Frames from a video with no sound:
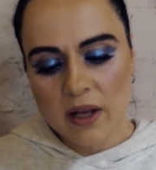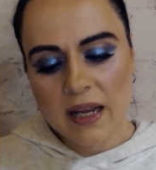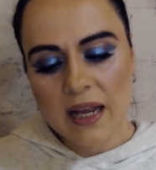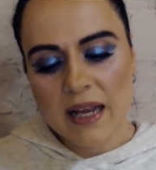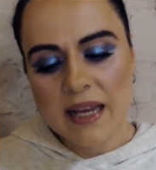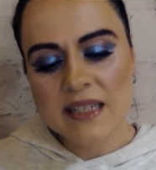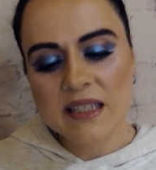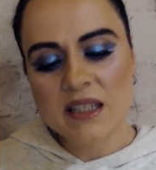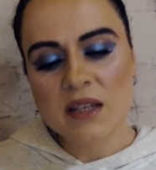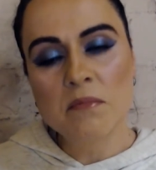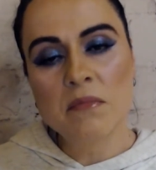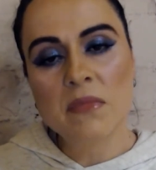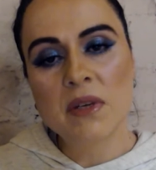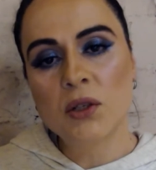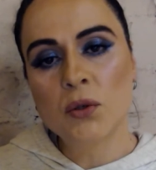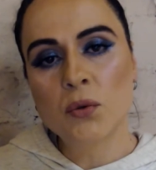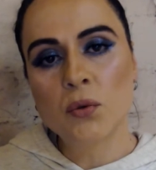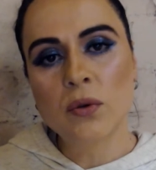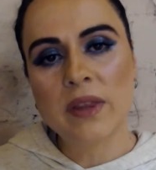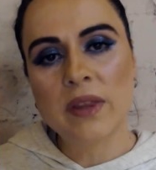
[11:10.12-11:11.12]
is a
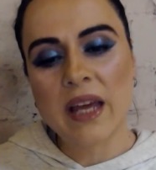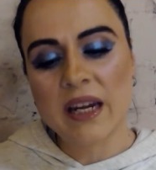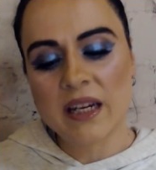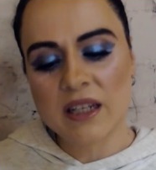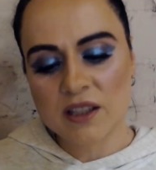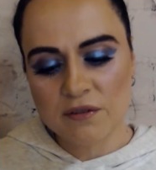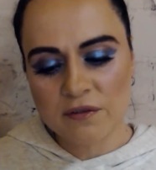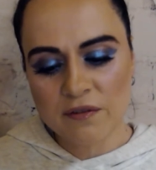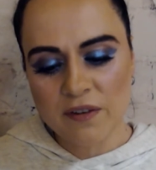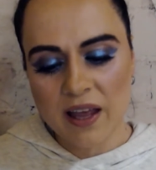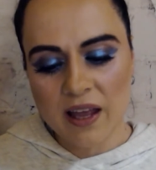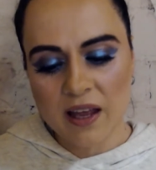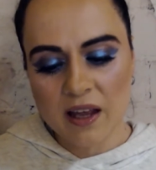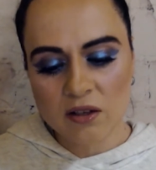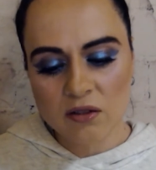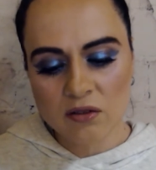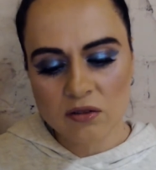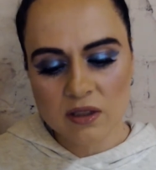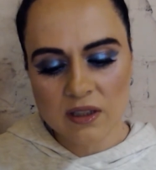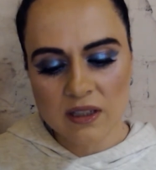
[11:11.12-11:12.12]
mineral that is
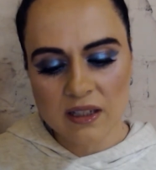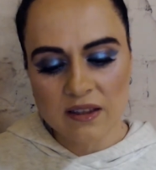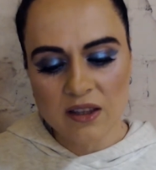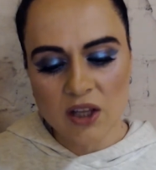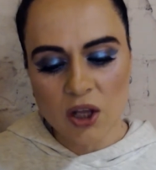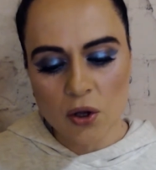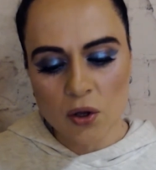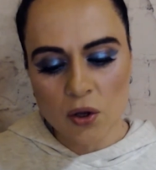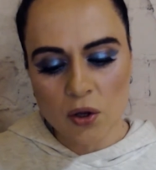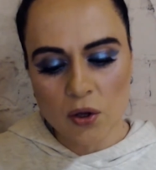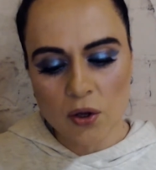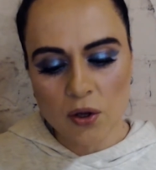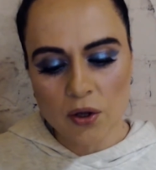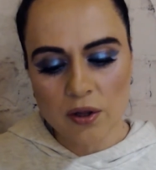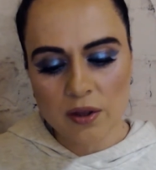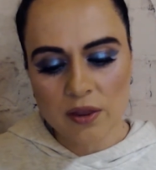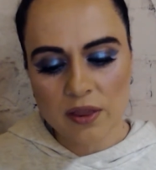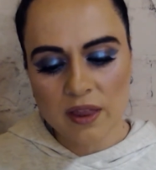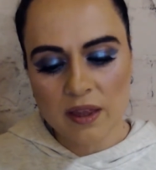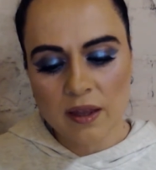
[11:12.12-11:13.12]
found in the
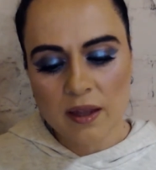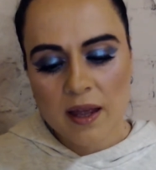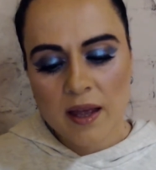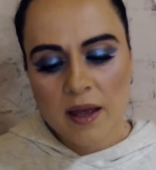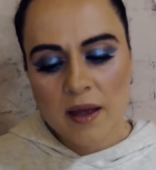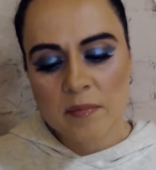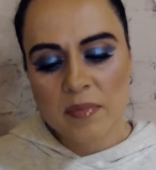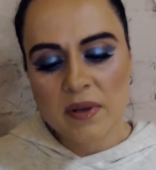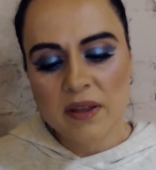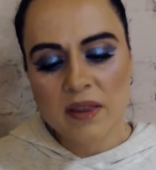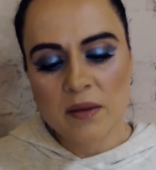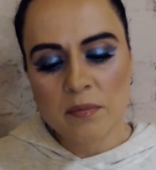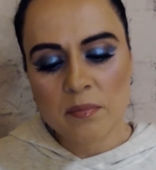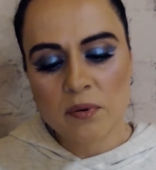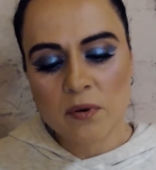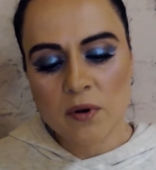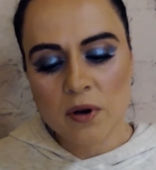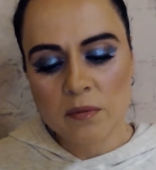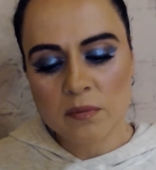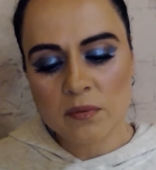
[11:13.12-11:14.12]
earth, but the
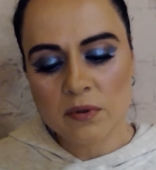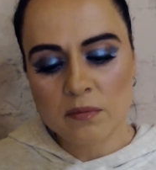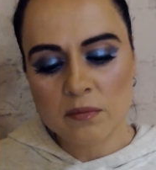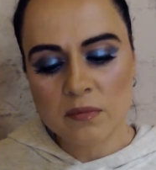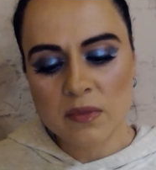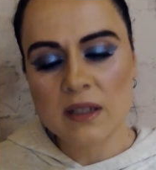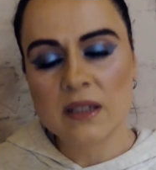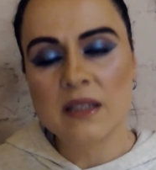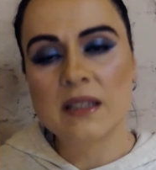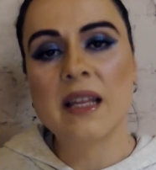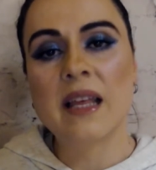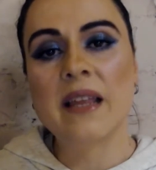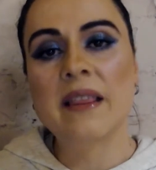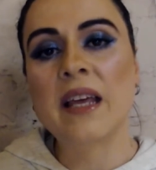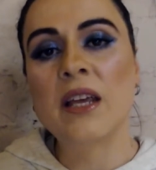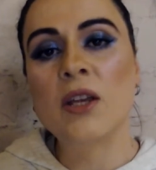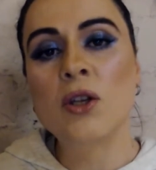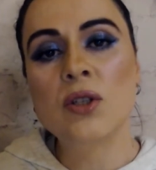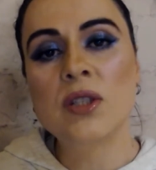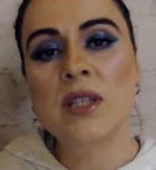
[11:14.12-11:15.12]
problem is that
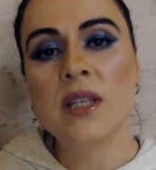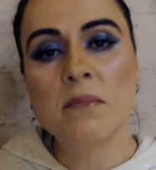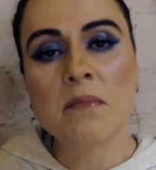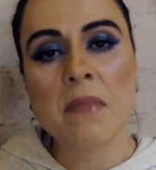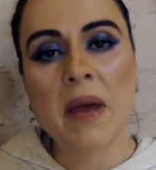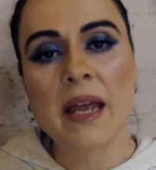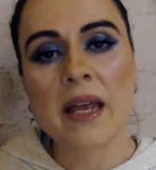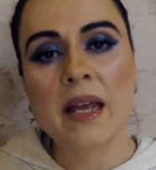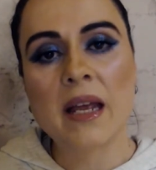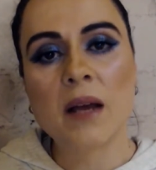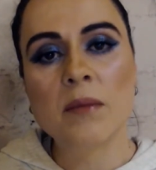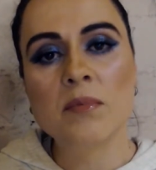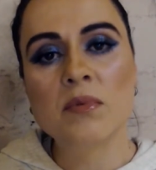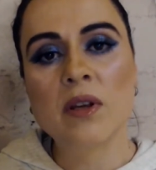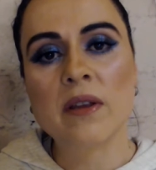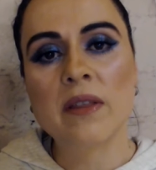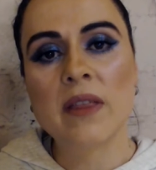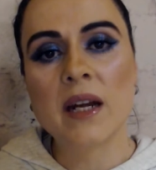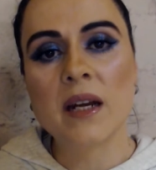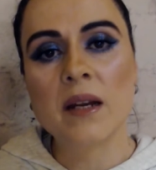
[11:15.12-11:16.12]
they use in makeup
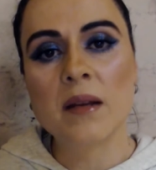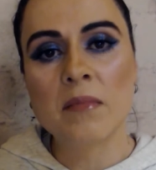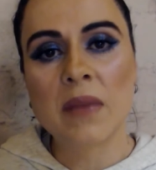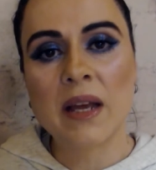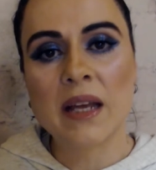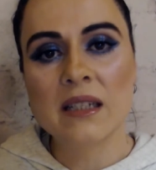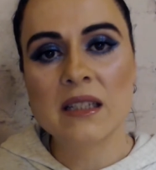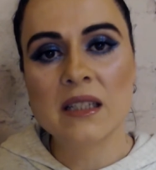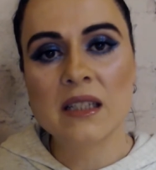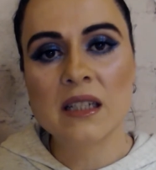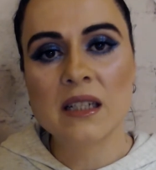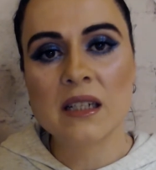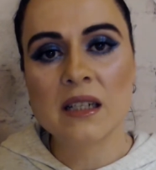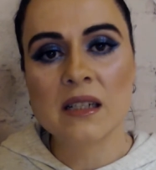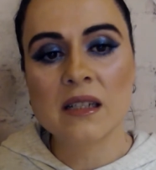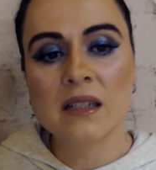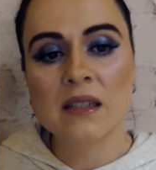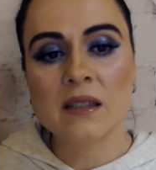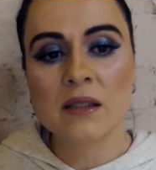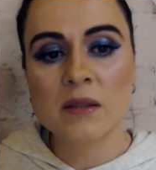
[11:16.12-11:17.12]
so that it makes
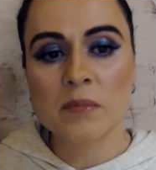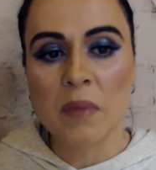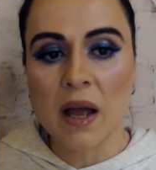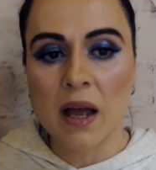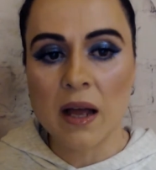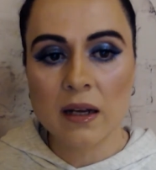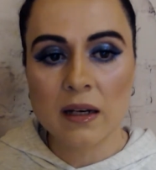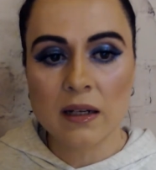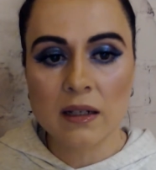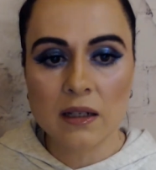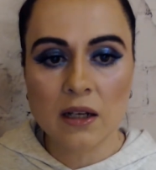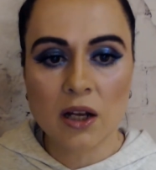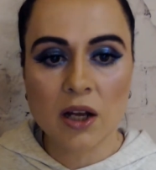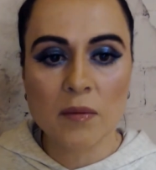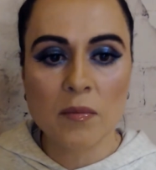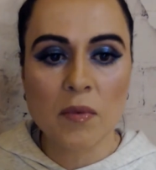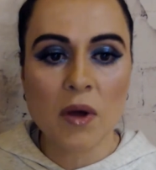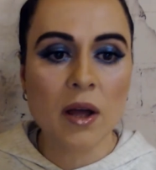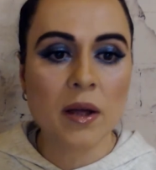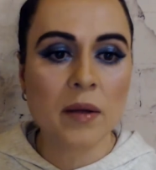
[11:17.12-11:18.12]
it sparkly,
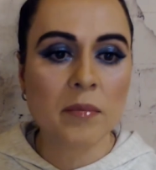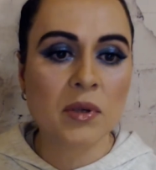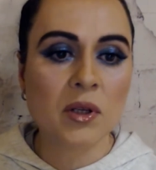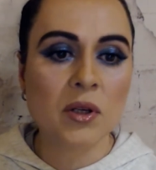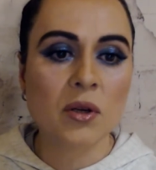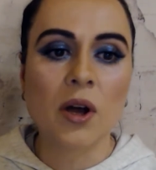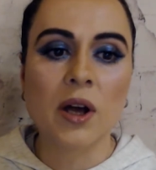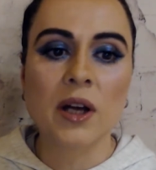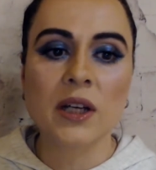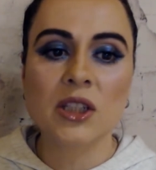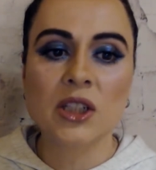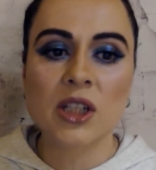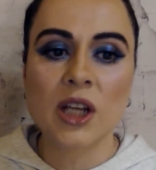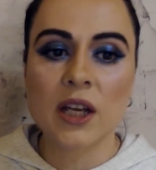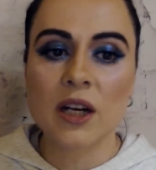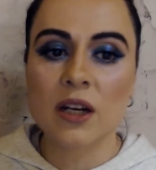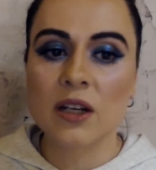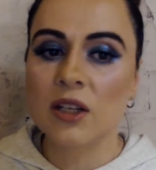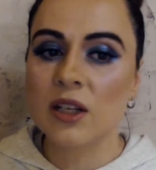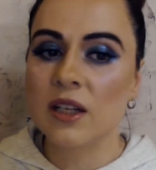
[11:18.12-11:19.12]
like my blue
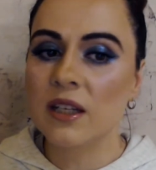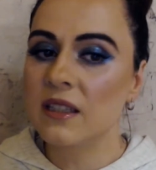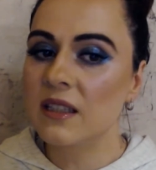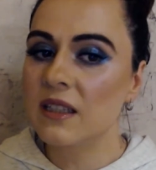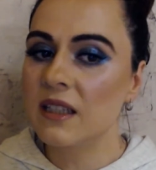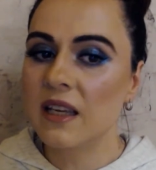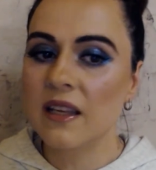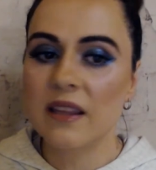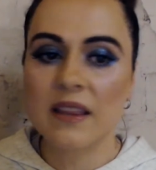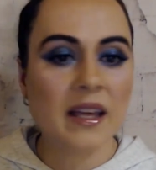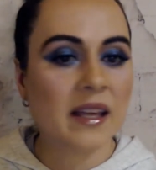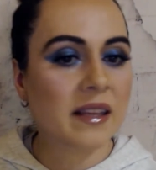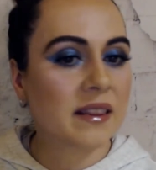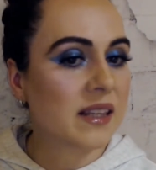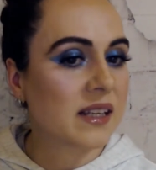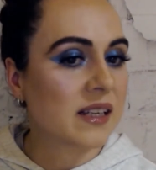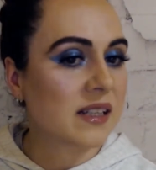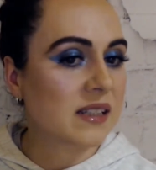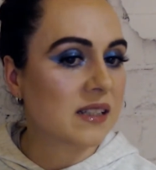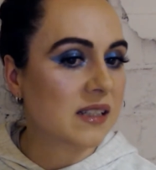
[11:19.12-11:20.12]
eyeshadow. You can see that
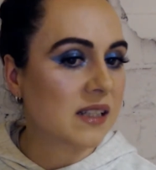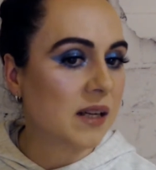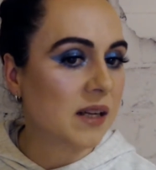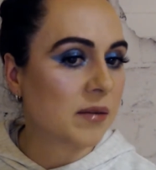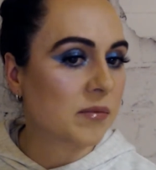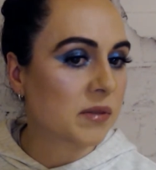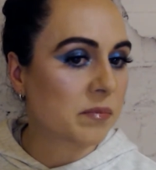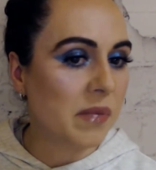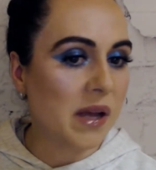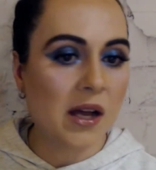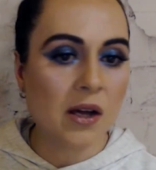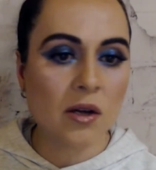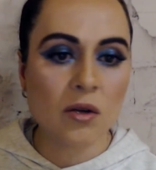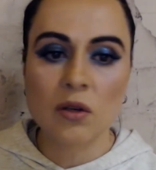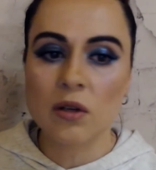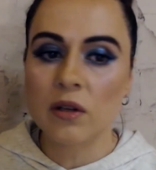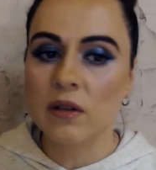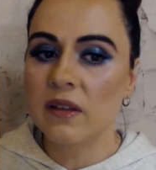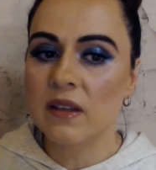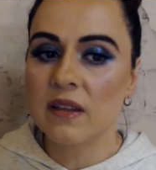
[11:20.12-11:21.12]
there's
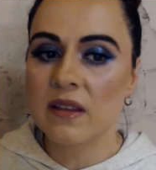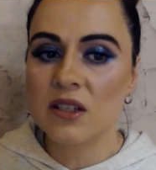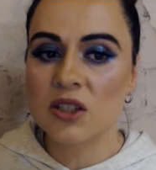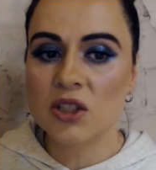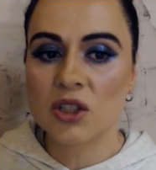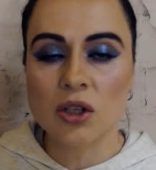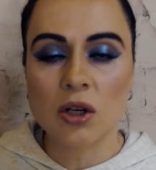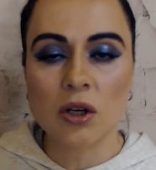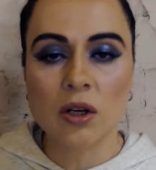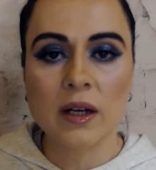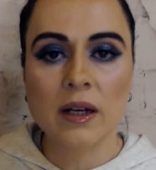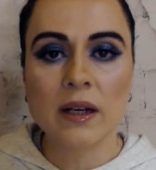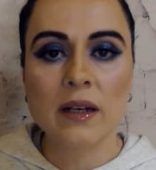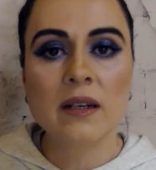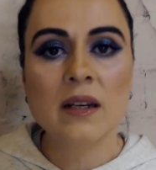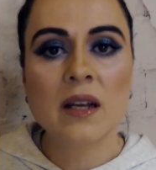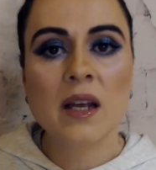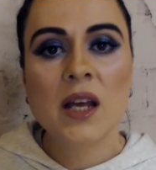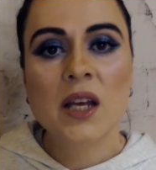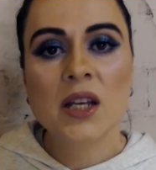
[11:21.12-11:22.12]
sparkle on there, there's
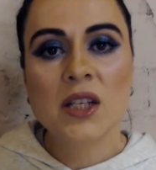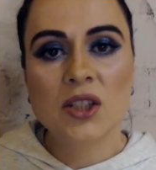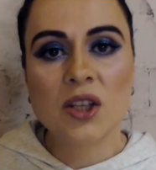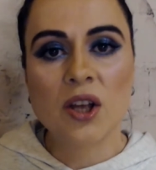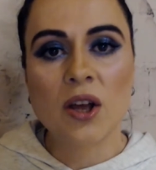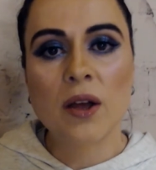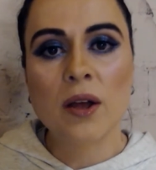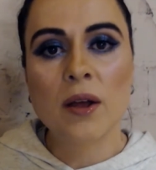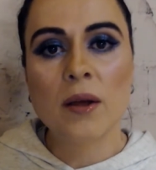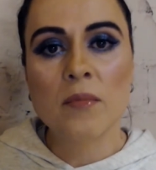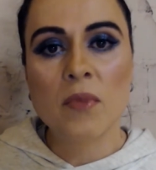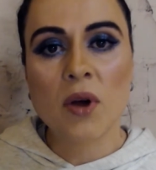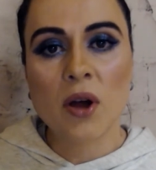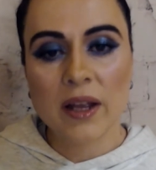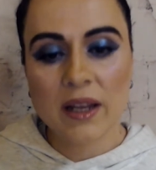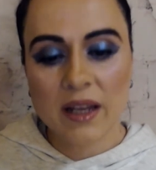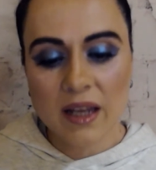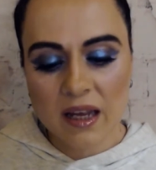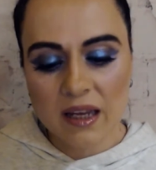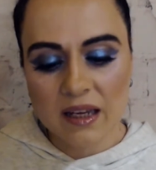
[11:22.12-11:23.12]
shine. So
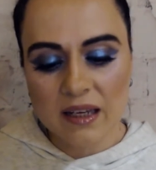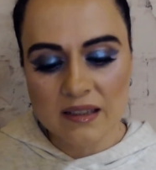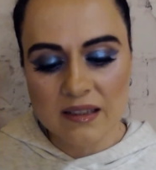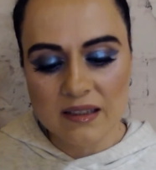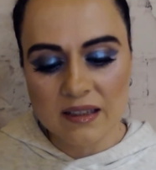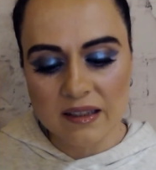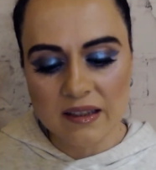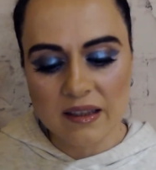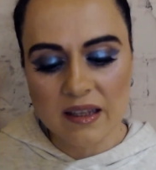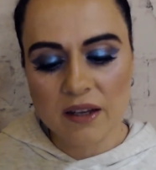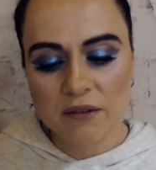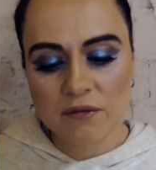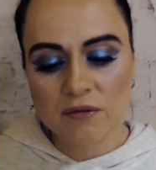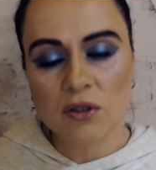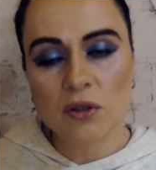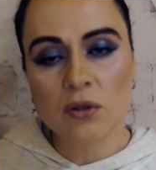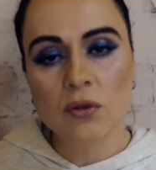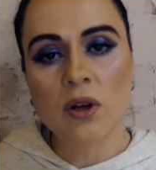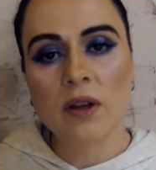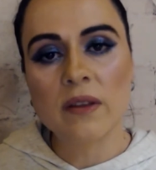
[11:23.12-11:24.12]
mica is in there. If
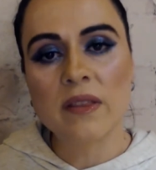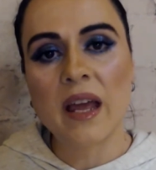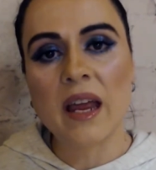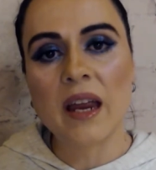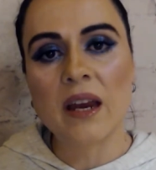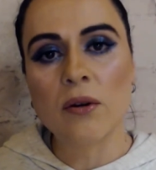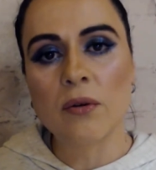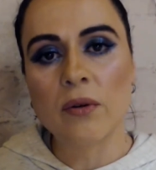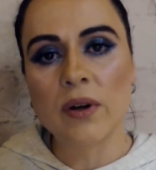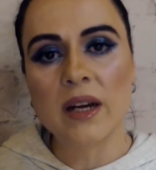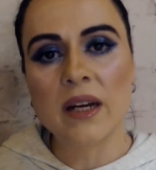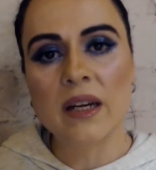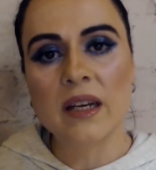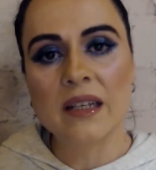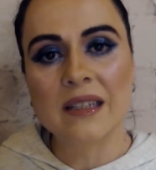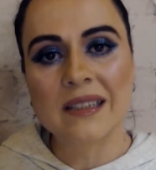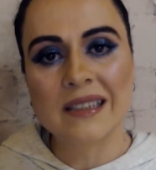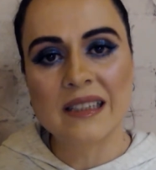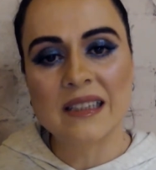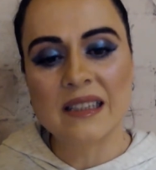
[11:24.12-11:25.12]
you look on the
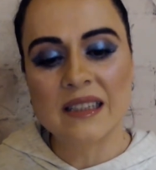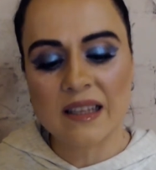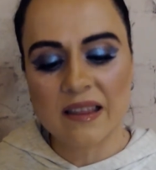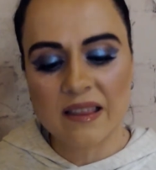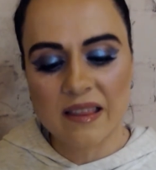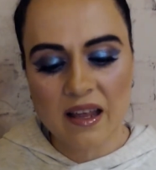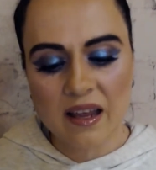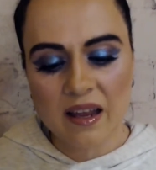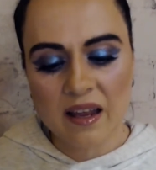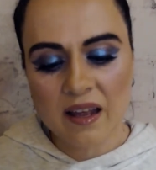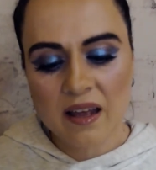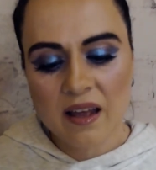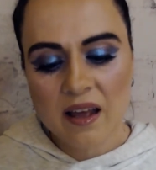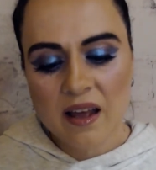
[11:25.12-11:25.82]
ingredients, it's in there.